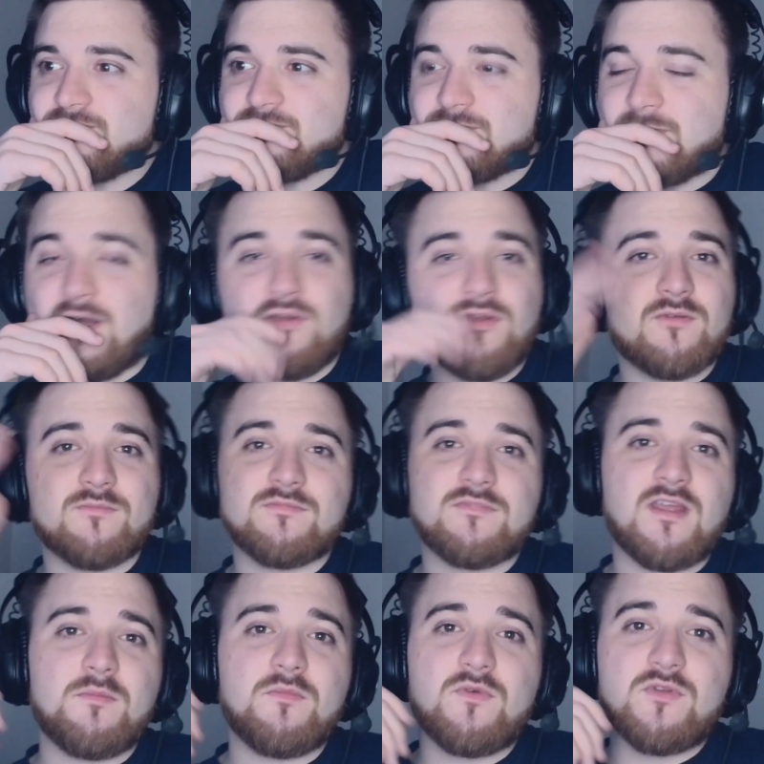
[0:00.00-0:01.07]
I don't know.
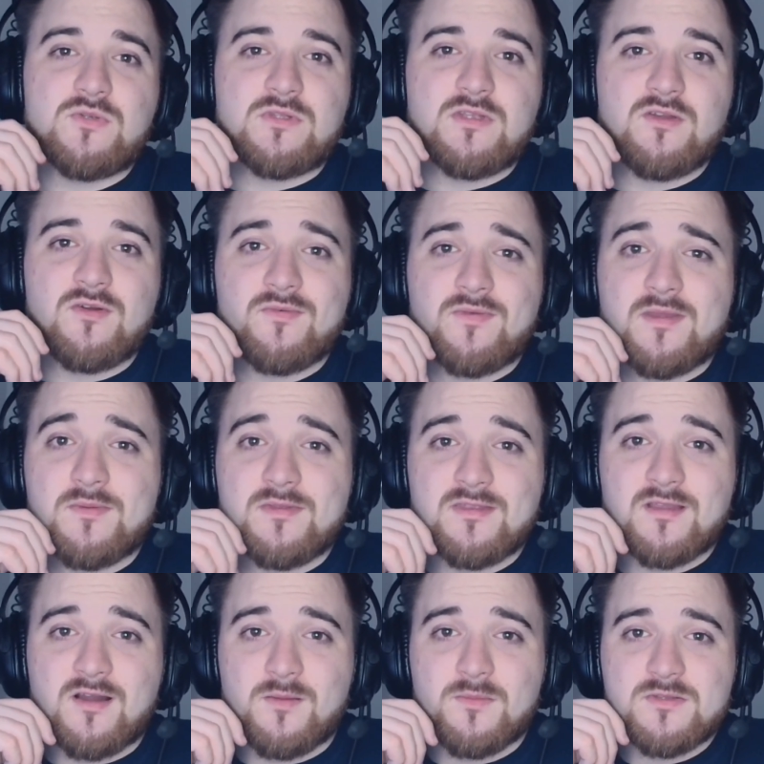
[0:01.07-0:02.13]
Tell me what you think of him in the
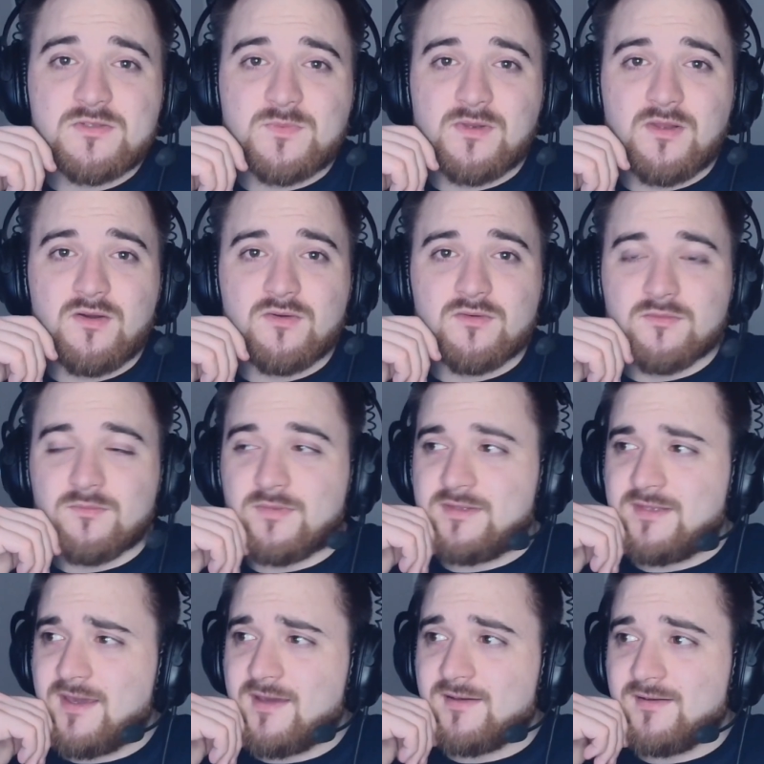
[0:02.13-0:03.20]
comments below. But
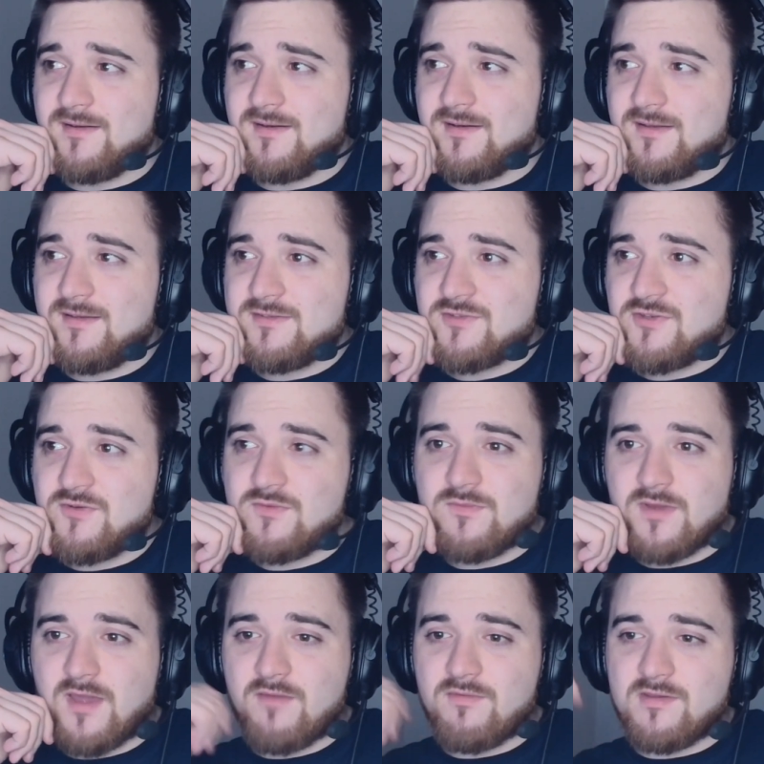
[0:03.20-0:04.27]
yeah, his cube
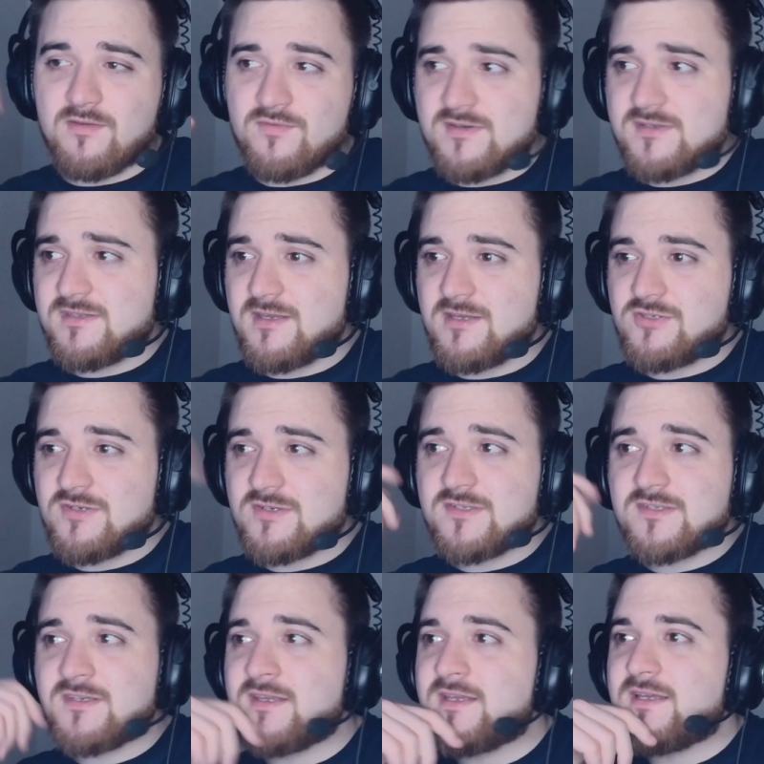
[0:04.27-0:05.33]
having 3
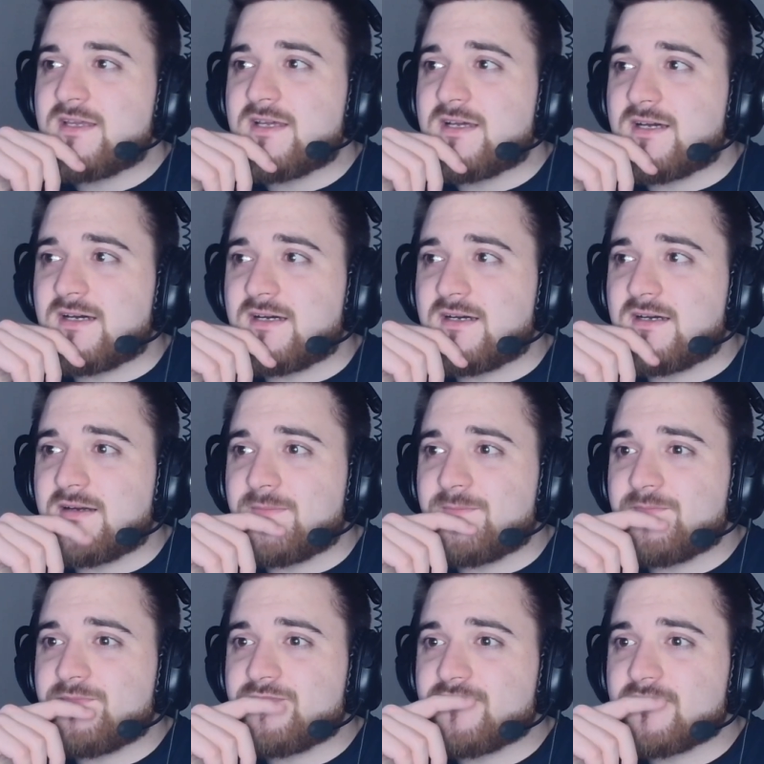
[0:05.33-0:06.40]
stages.
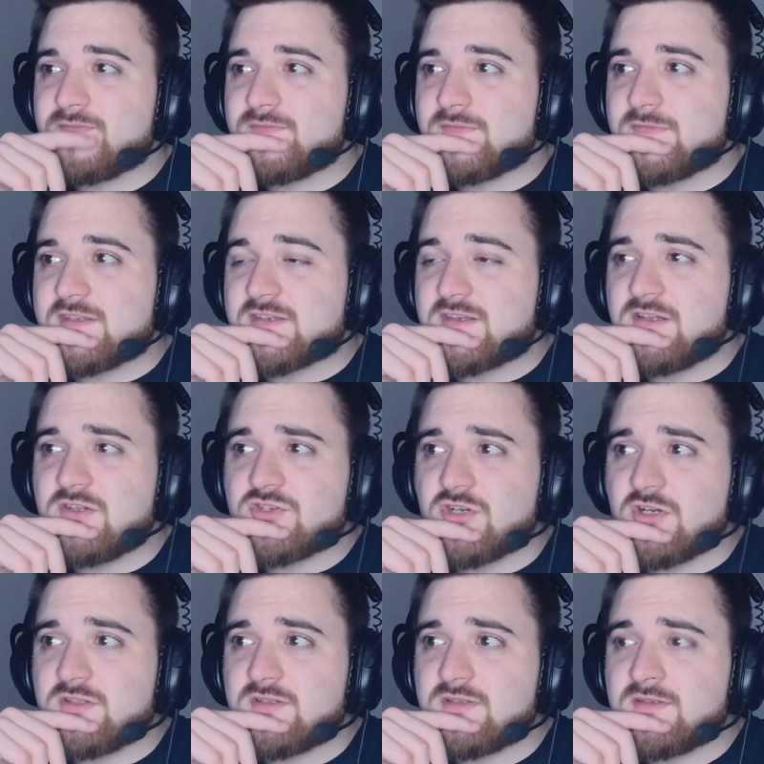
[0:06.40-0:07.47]
The skill
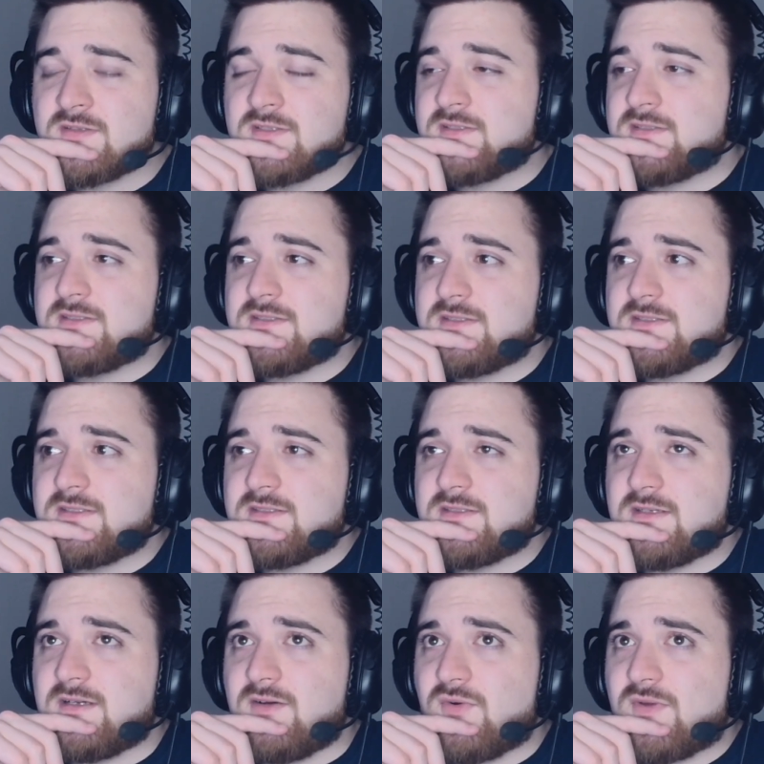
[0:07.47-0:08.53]
shot,
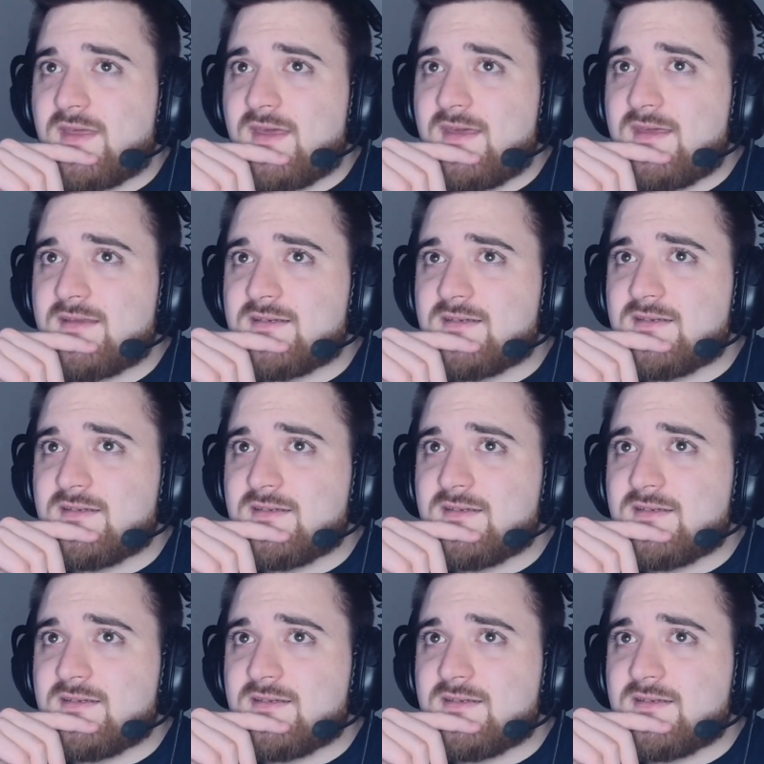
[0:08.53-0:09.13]
okay.